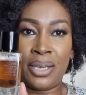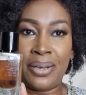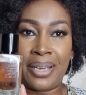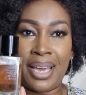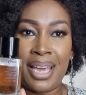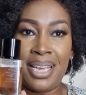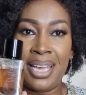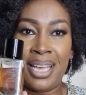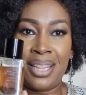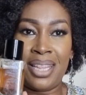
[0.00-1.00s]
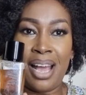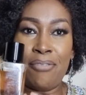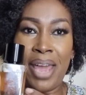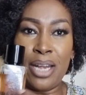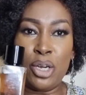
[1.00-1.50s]
Okay? They
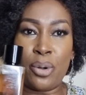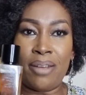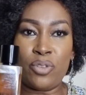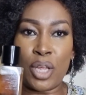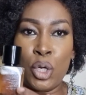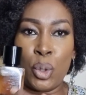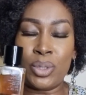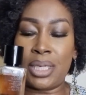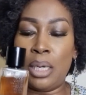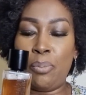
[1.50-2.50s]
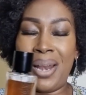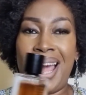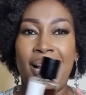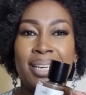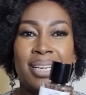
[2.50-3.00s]
have engraved the notes in
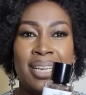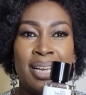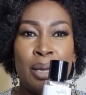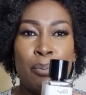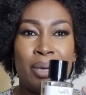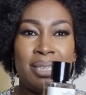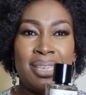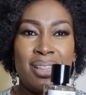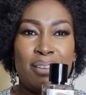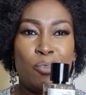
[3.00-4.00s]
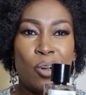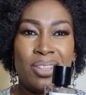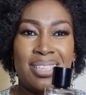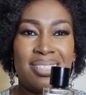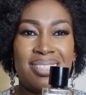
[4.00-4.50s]
black, but here they've got
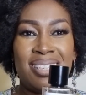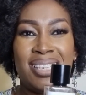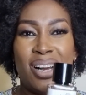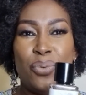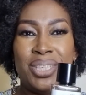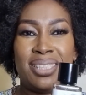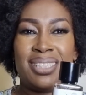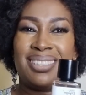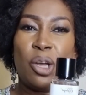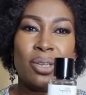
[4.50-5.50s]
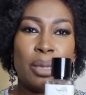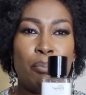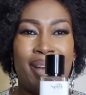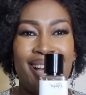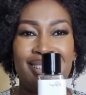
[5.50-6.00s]
this sticker, which is not the
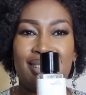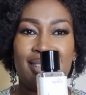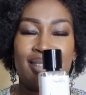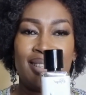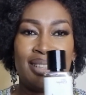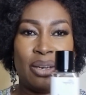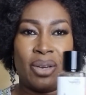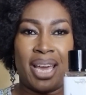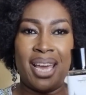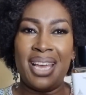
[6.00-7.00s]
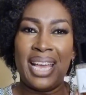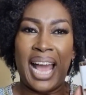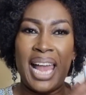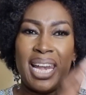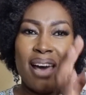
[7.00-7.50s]
best. Okay?
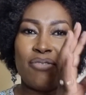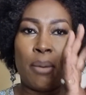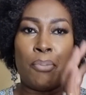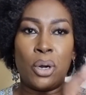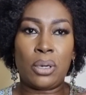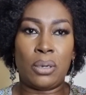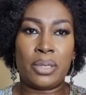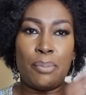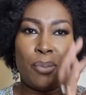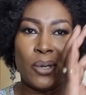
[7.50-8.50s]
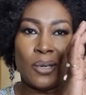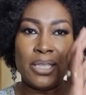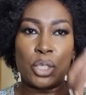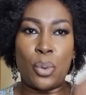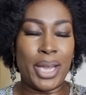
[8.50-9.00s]
I love the bottle. The bottle
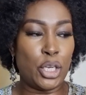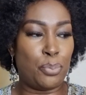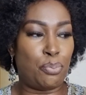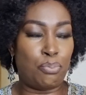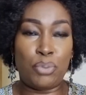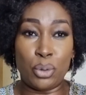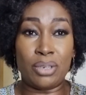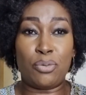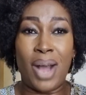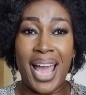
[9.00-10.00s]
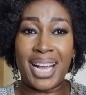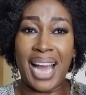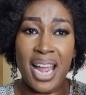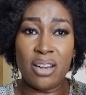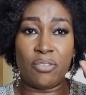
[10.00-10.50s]
is quite beautiful. I
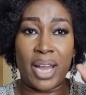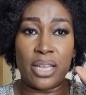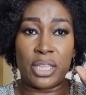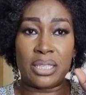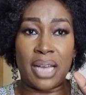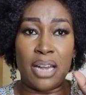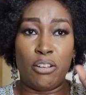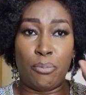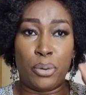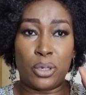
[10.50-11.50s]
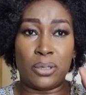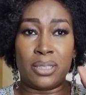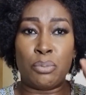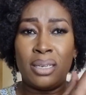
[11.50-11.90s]
kind of like these kind of bottles.